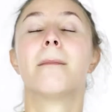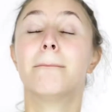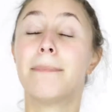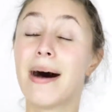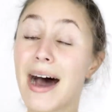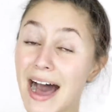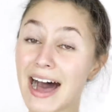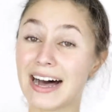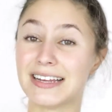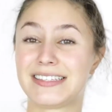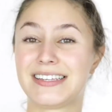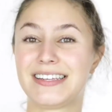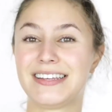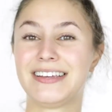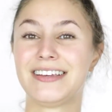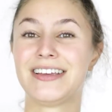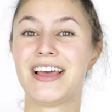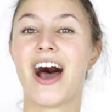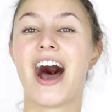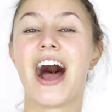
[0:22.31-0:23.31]
but
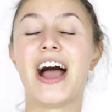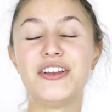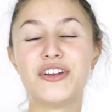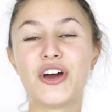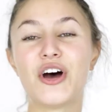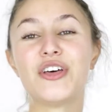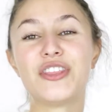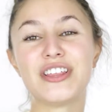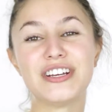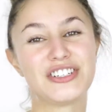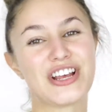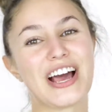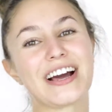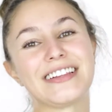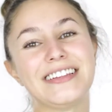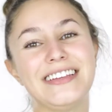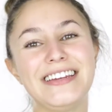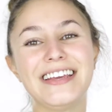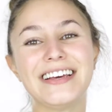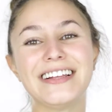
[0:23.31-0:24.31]
I know that
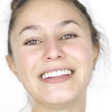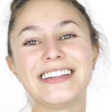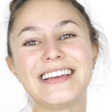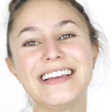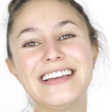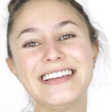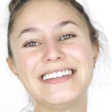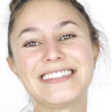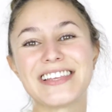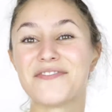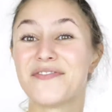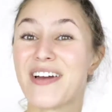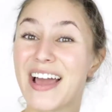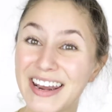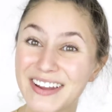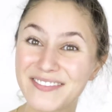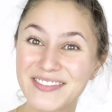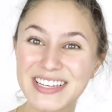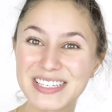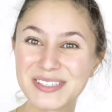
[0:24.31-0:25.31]
Jaclyn Hill is a
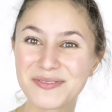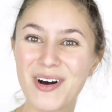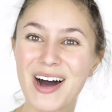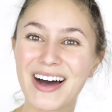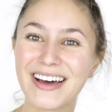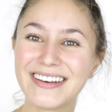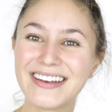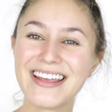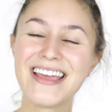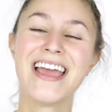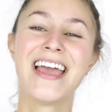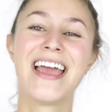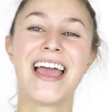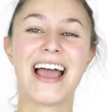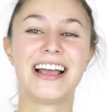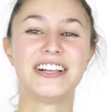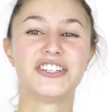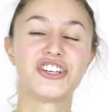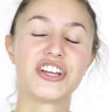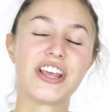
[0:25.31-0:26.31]
fan of this one
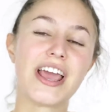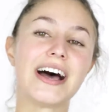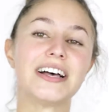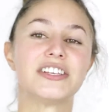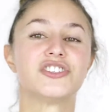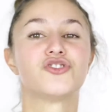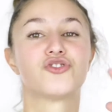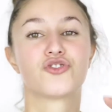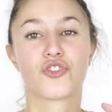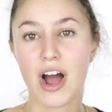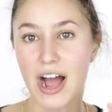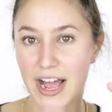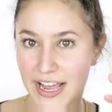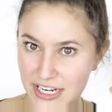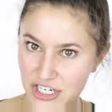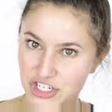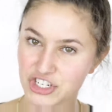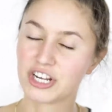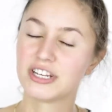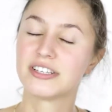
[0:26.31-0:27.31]
and she has
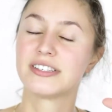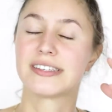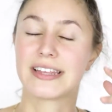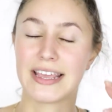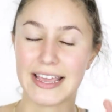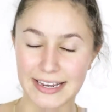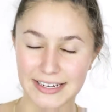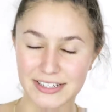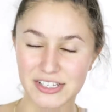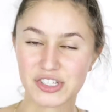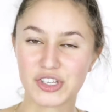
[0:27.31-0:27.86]
dryish skin,